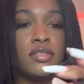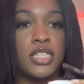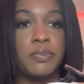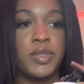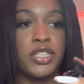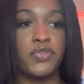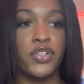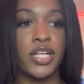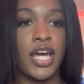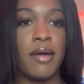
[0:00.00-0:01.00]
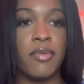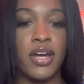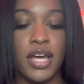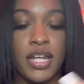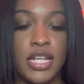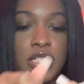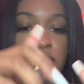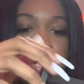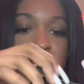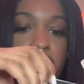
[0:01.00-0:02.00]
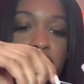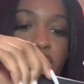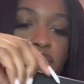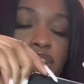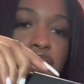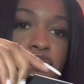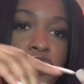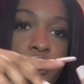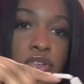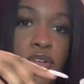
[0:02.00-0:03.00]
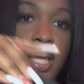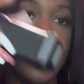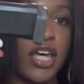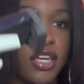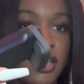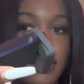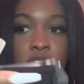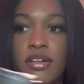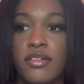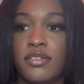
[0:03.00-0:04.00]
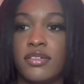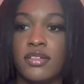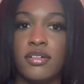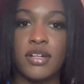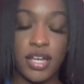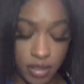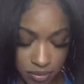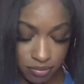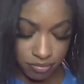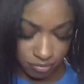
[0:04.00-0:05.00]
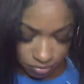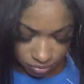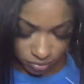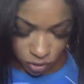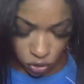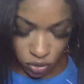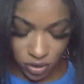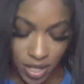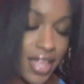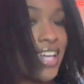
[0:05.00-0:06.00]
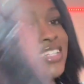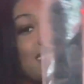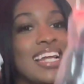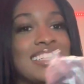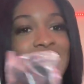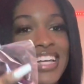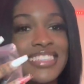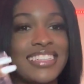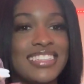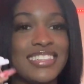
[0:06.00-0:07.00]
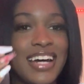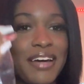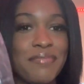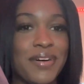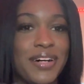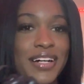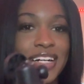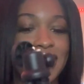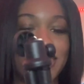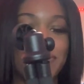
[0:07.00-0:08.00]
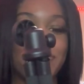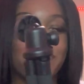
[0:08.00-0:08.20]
This piece is for the camera, and this one is for the phone. You know, okay, cool. So let's get into the tripod.